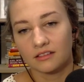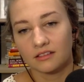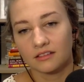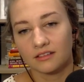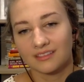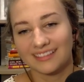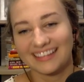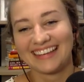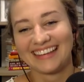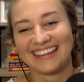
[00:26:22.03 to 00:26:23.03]

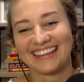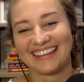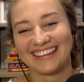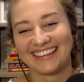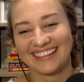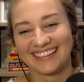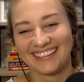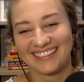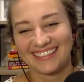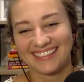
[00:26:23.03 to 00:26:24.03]

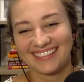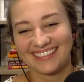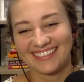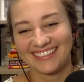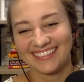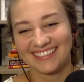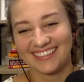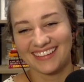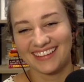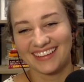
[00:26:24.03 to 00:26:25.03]

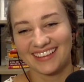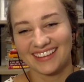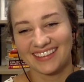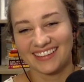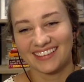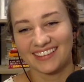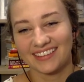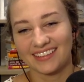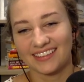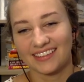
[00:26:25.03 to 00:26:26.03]

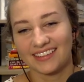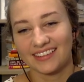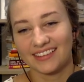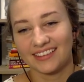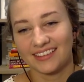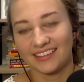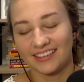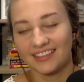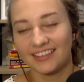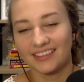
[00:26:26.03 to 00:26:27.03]

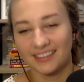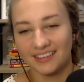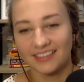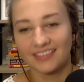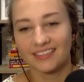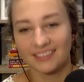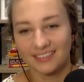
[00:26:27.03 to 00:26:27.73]
[no speech]